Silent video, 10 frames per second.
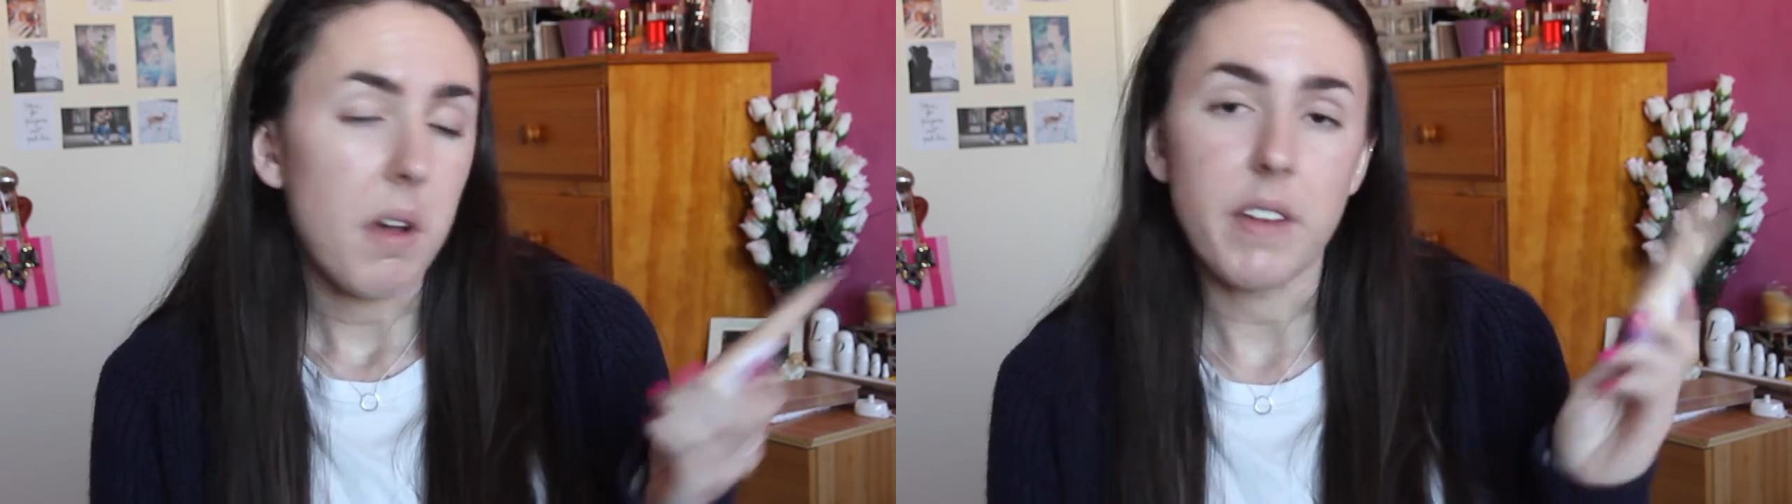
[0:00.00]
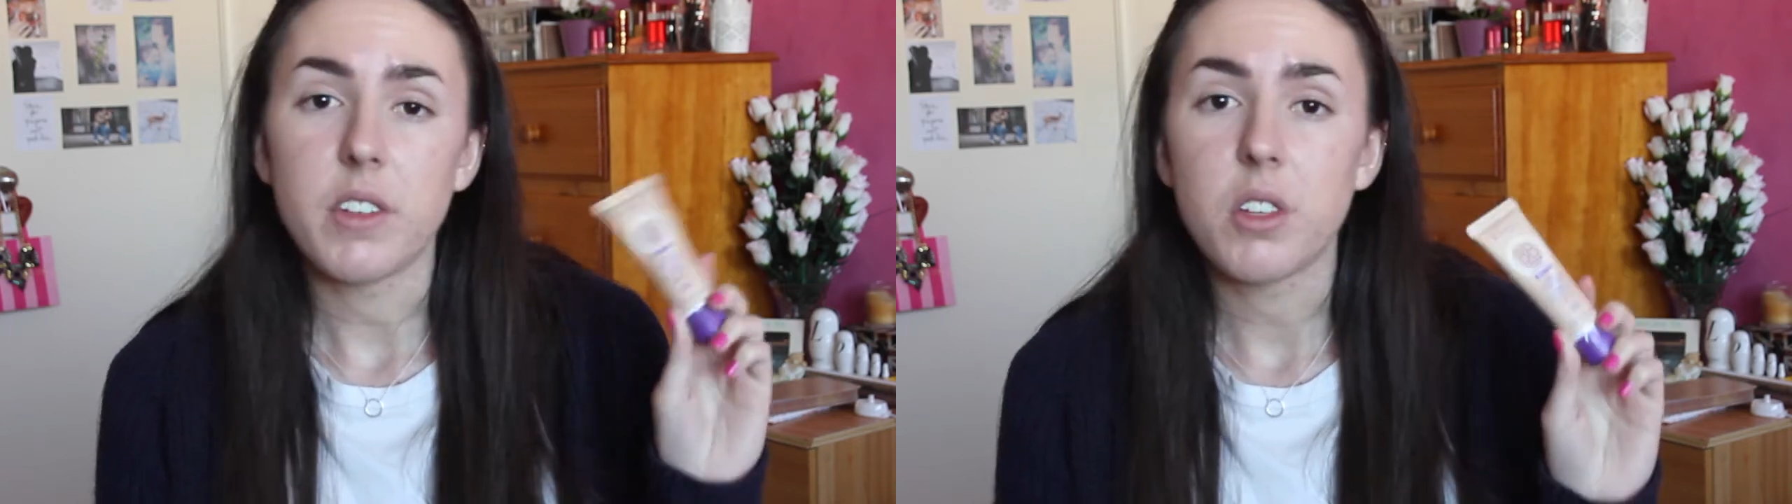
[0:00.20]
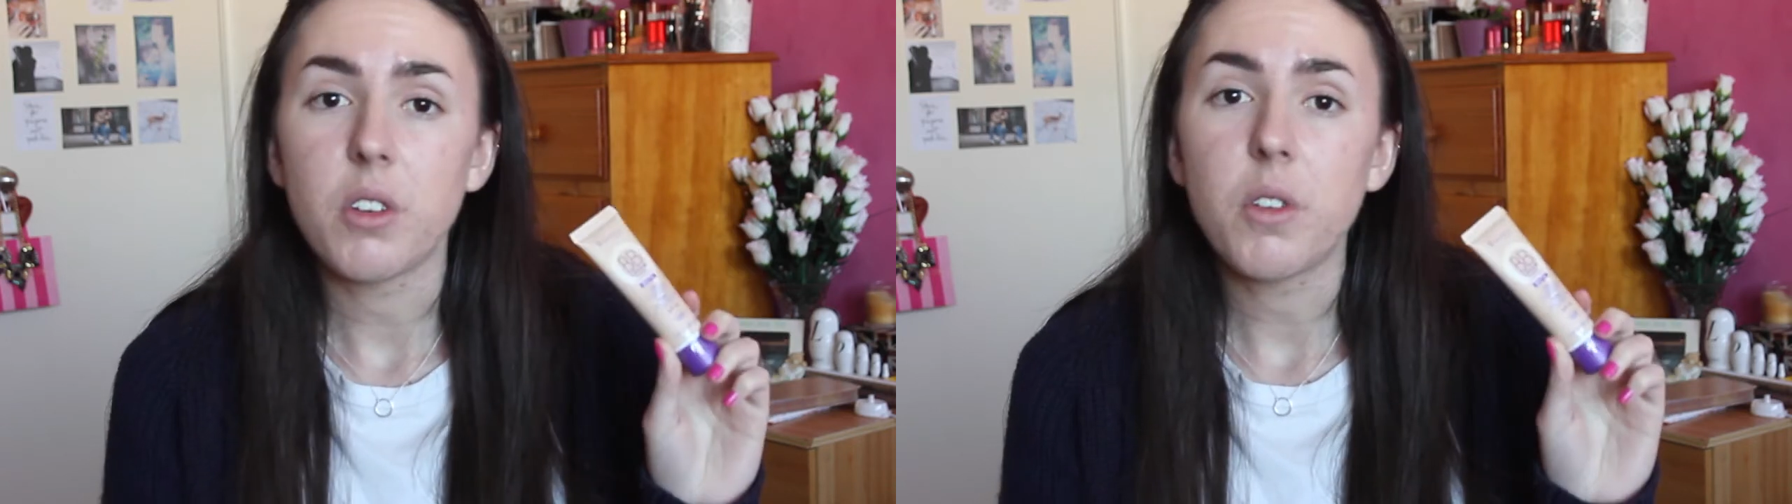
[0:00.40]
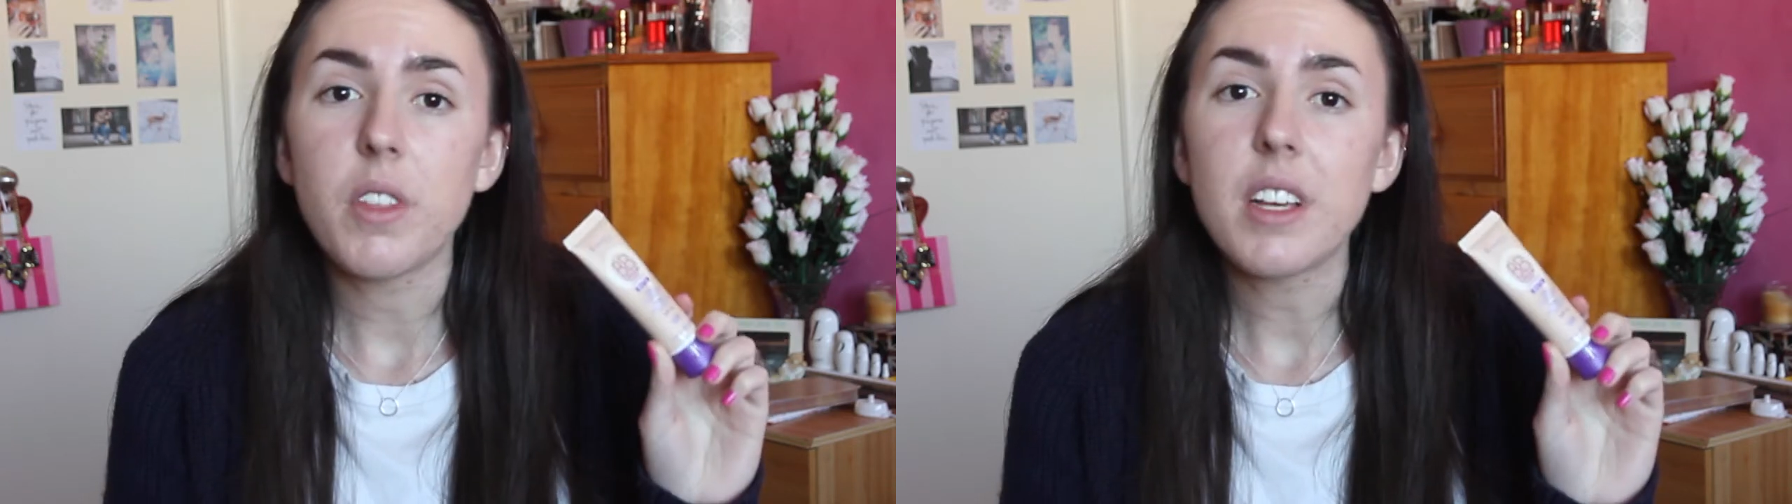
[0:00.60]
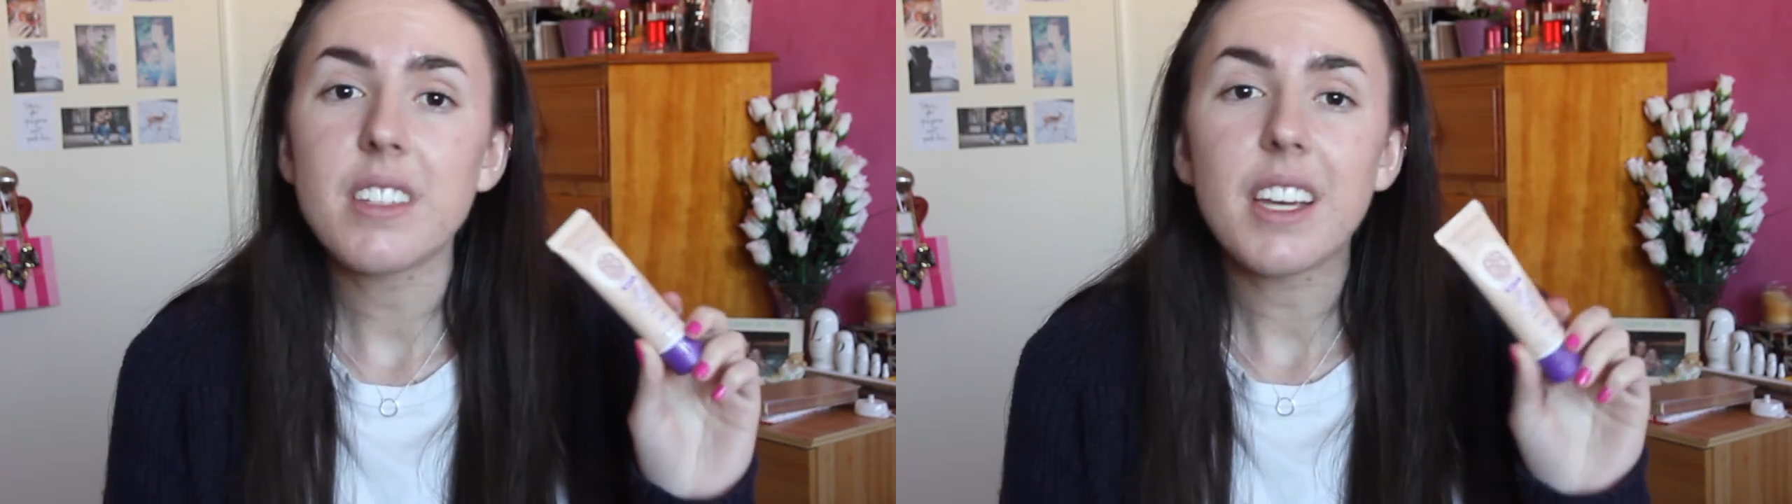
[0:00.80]
I've just heard
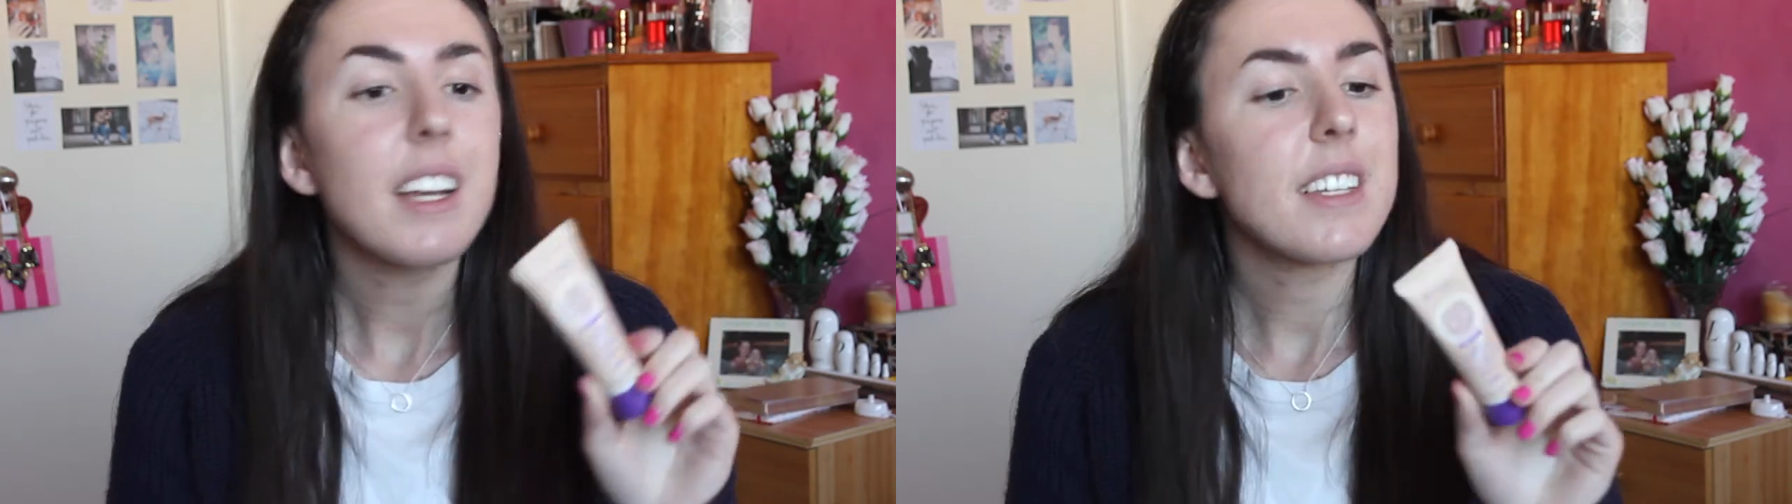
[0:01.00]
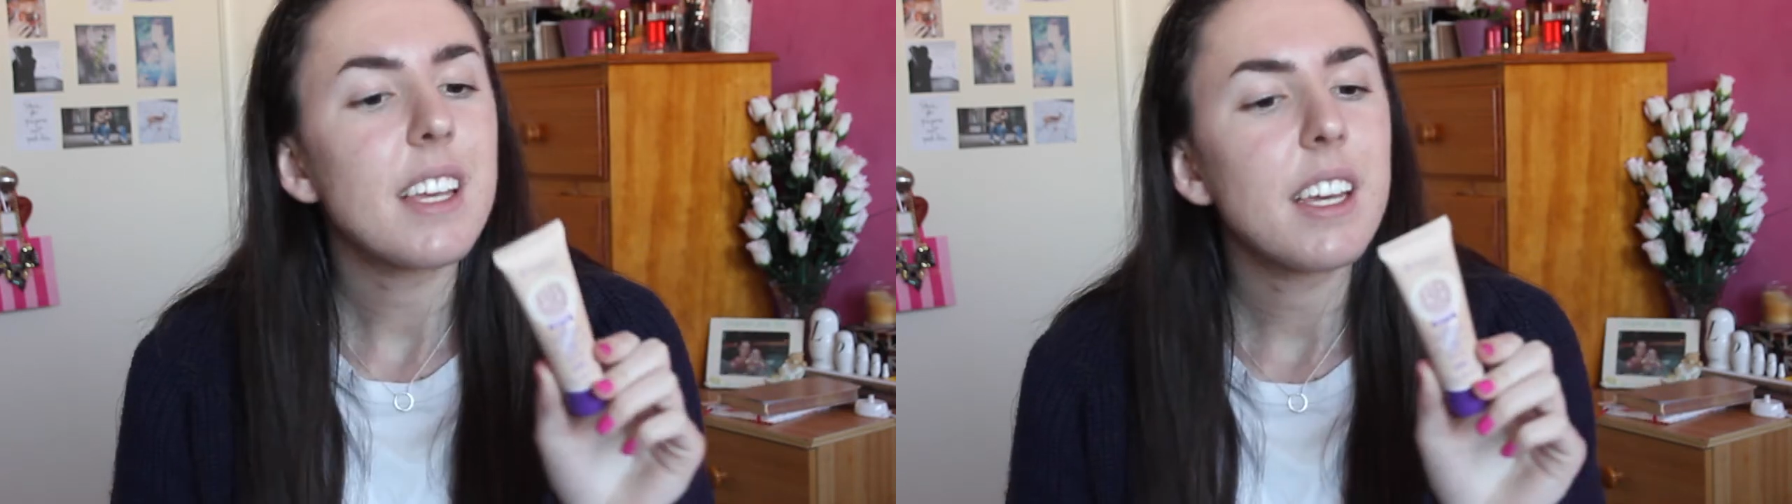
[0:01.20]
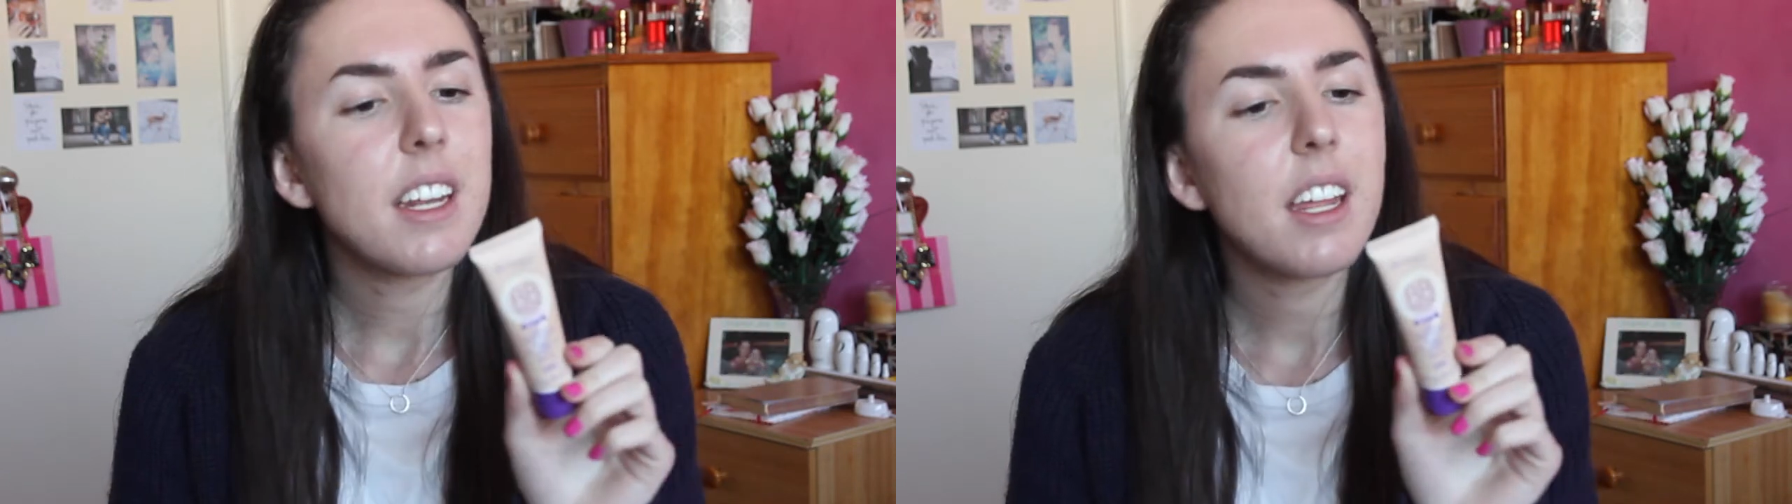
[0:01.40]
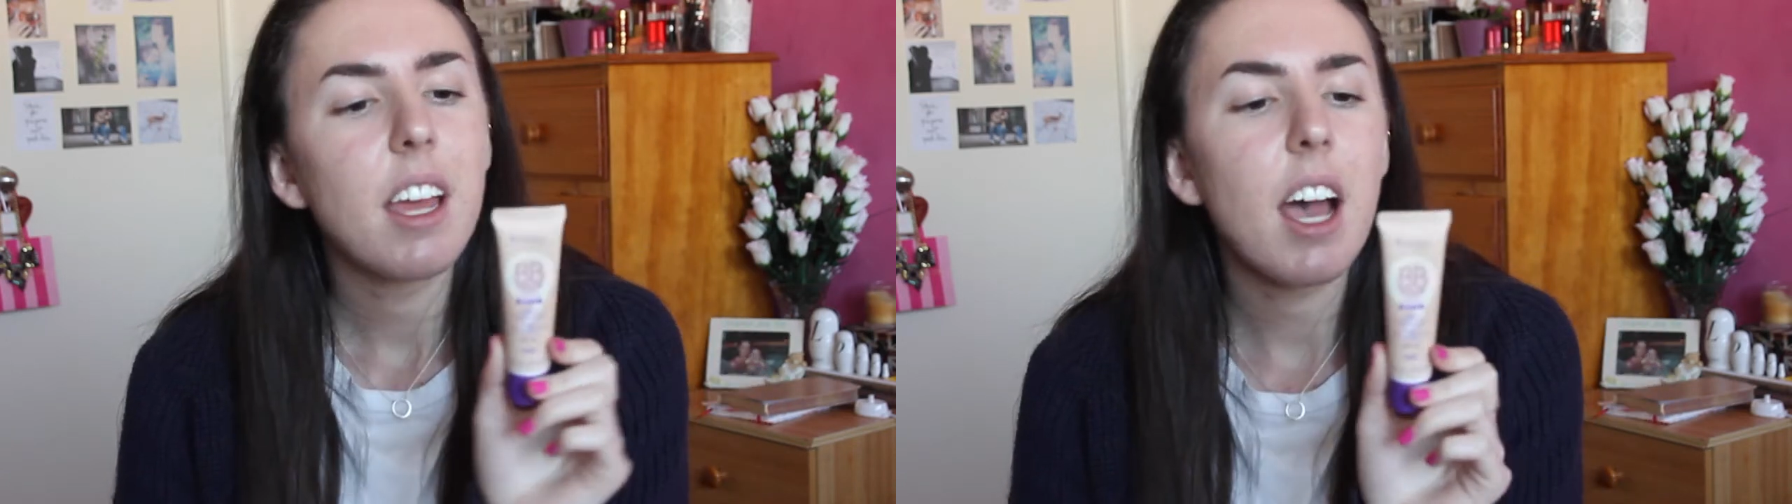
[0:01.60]
good things like I said